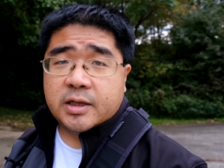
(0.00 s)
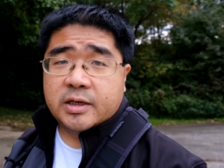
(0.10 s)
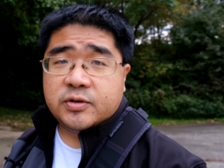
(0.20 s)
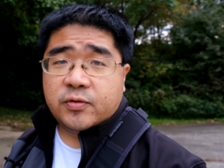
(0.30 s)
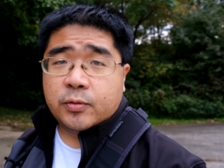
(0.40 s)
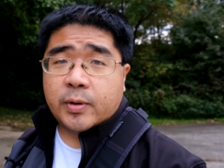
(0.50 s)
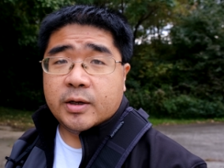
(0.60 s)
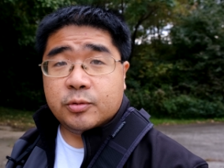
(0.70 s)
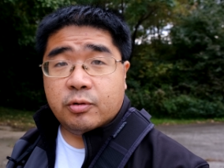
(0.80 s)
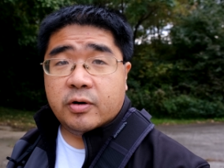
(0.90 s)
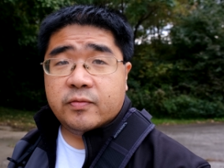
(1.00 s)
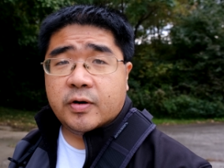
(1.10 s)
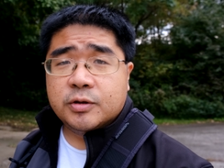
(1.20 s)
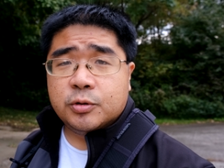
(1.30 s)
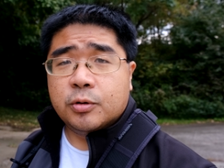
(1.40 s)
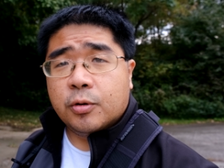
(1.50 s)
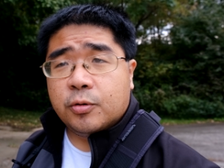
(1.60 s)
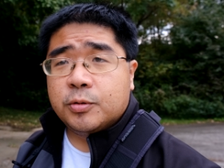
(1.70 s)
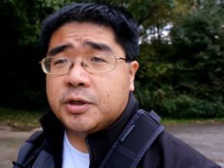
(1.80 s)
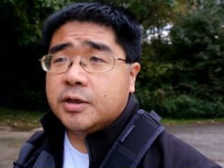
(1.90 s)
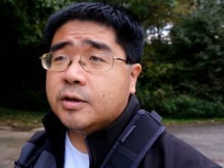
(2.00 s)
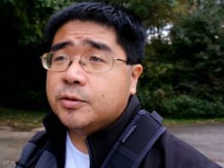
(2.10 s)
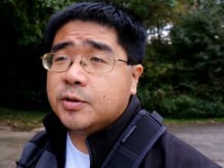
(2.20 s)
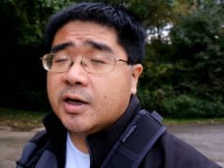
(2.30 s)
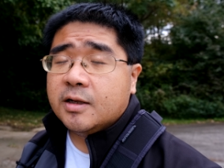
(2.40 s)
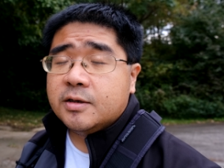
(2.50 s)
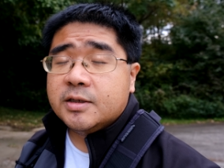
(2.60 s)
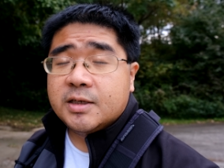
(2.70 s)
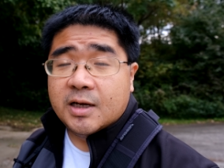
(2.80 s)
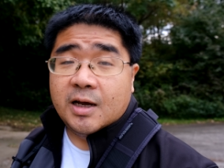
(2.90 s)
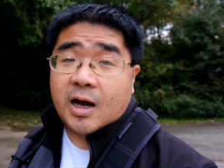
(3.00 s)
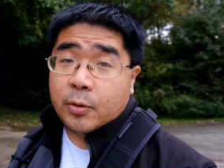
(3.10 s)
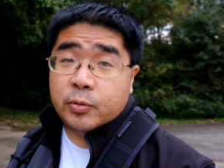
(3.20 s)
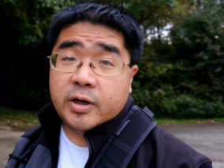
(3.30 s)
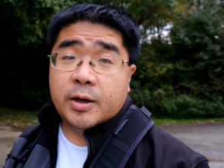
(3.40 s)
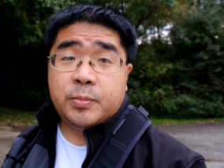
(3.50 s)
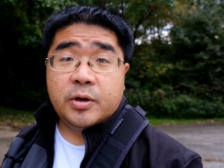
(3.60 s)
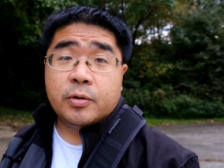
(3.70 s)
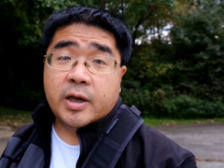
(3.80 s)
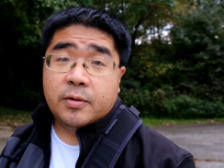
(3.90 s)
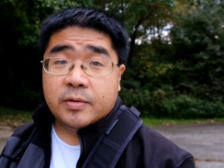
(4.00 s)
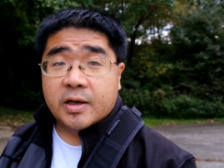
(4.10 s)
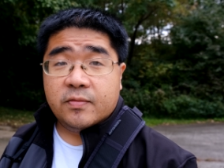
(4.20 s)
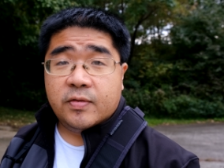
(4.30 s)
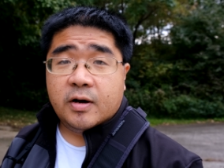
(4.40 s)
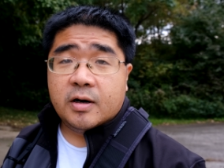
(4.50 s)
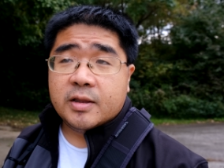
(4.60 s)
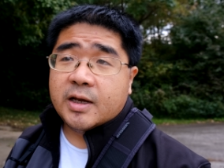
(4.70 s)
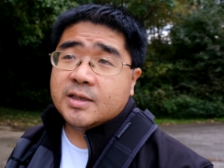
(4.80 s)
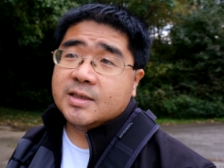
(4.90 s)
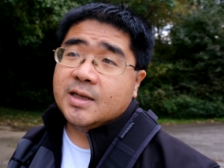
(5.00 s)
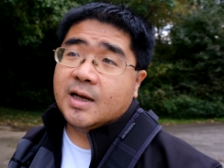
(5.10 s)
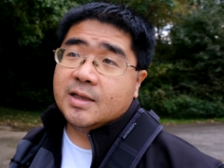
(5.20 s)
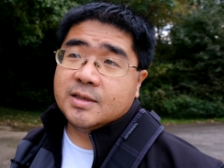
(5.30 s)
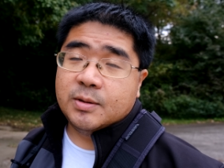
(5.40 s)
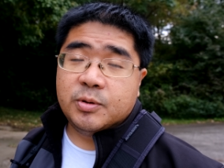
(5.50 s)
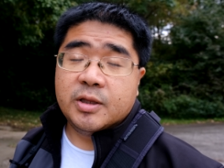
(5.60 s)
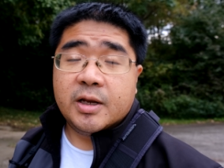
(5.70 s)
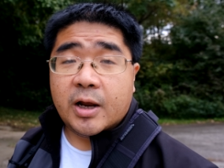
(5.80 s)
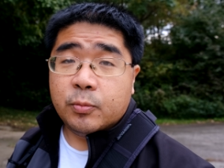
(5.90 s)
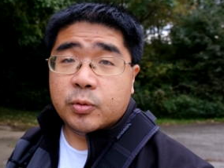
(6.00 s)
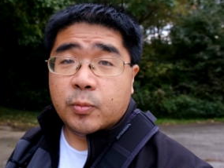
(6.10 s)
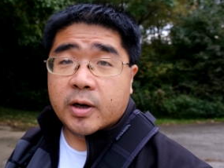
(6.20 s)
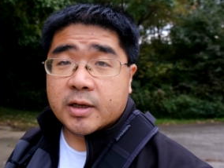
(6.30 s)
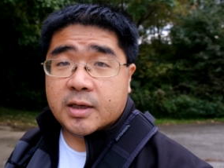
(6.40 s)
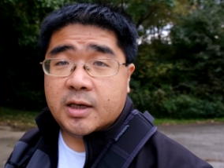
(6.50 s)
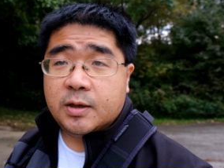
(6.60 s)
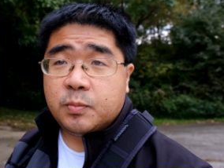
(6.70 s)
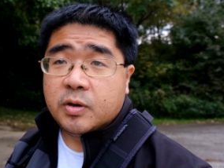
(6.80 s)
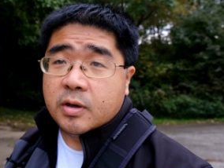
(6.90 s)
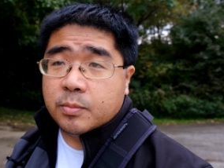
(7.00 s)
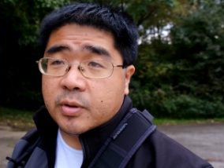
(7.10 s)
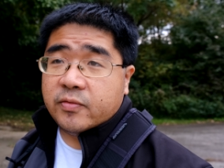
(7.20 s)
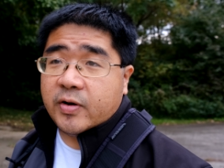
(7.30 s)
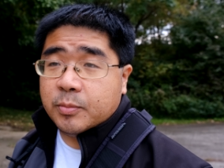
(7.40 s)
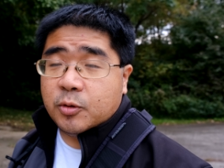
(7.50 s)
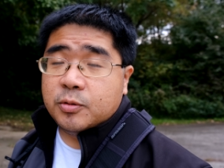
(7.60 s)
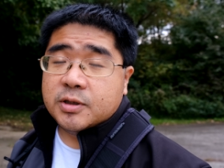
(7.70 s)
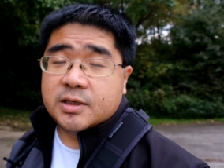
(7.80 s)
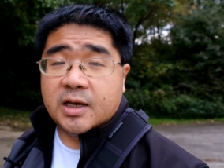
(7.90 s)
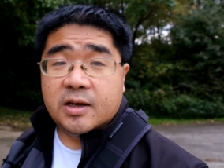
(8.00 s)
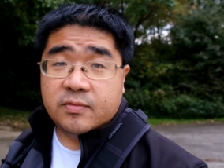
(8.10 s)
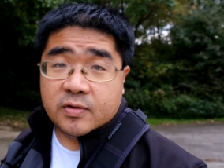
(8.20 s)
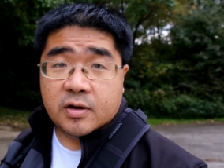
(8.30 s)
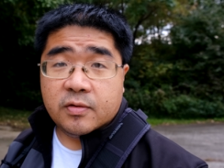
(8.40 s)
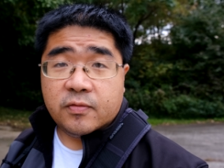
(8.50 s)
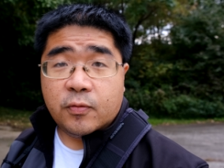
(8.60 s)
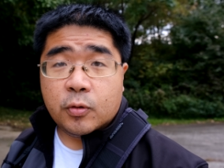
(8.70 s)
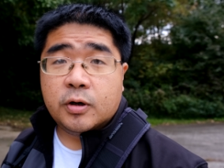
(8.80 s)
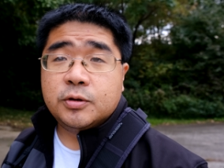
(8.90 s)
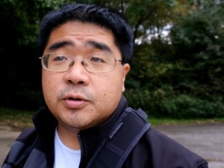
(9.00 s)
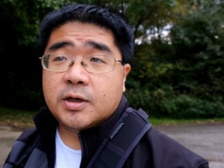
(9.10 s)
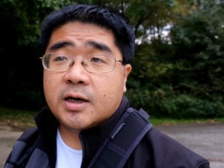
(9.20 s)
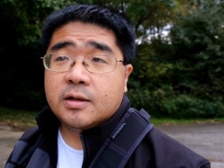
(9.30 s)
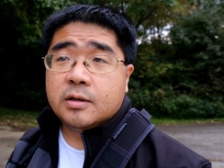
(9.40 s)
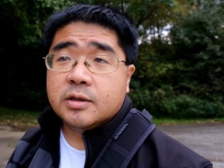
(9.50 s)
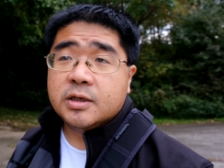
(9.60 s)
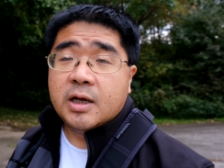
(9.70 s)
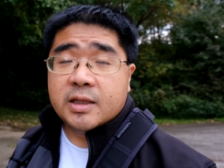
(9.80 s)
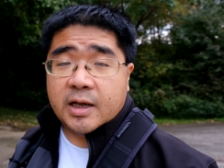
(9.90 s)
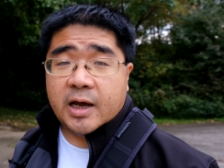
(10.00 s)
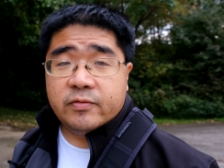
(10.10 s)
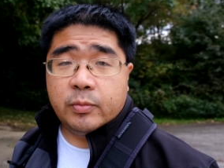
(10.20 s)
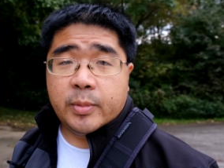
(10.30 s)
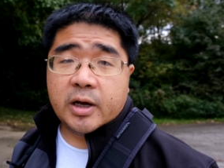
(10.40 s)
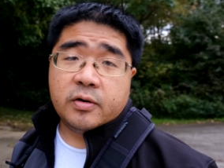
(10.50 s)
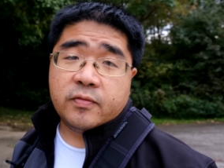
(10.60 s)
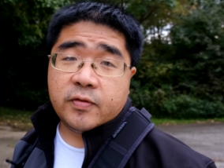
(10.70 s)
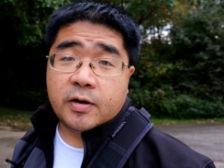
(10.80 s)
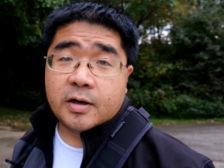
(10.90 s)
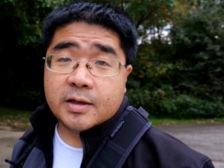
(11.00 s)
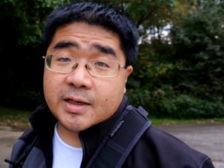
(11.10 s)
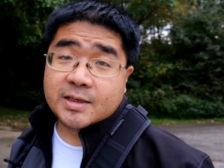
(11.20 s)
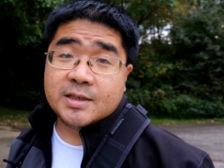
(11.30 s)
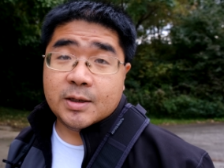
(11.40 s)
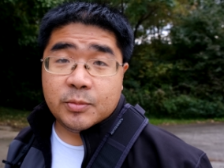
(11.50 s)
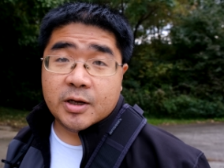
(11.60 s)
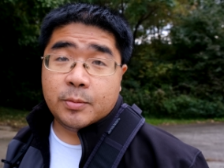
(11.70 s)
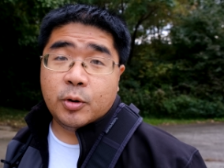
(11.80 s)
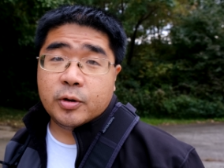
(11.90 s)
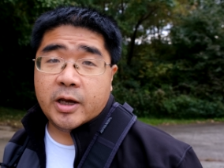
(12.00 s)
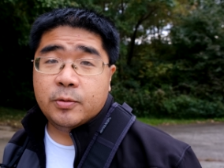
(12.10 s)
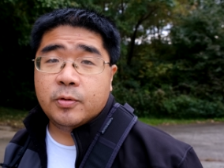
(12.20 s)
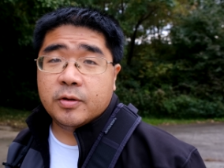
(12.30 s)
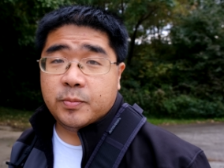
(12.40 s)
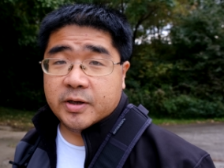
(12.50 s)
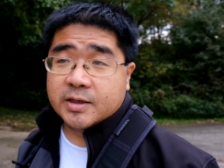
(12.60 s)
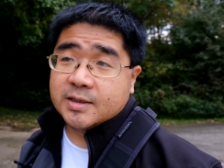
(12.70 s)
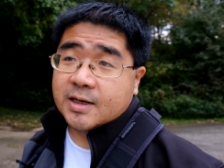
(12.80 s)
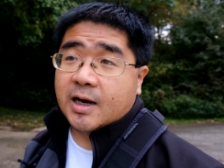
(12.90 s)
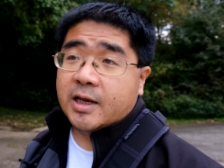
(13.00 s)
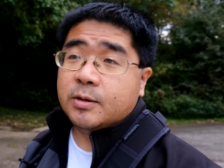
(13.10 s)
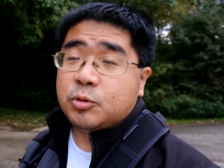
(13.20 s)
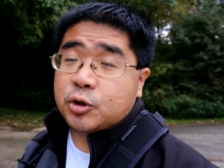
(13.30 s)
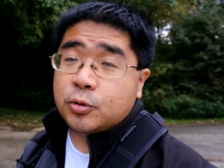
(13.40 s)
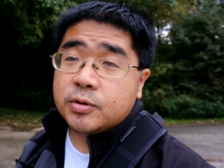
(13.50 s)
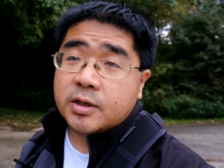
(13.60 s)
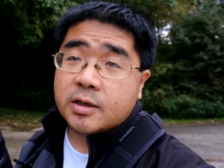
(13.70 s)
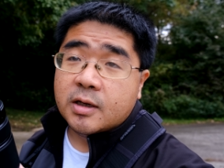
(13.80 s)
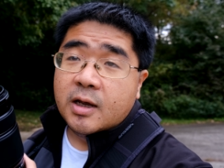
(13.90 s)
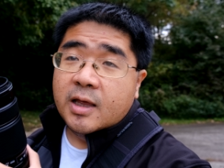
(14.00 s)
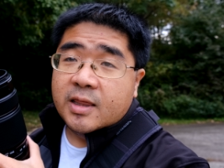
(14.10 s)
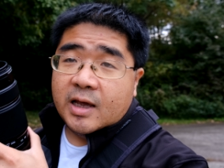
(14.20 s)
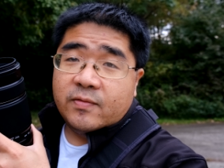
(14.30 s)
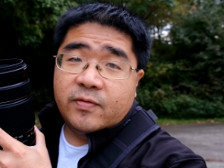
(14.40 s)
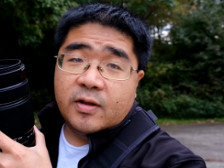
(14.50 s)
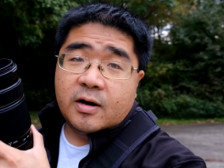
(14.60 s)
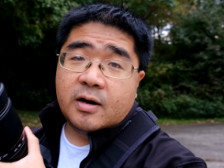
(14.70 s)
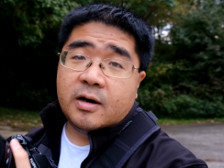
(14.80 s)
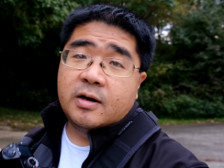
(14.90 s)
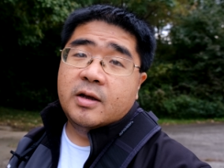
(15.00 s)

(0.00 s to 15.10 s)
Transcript: lens for around $1,200 or $1,300, I would not be okay with that flaw. That's not something that I would want to keep. But if I'm going to save another $400 to have a minor flaw, that's something I'm okay with because I am choosing that flaw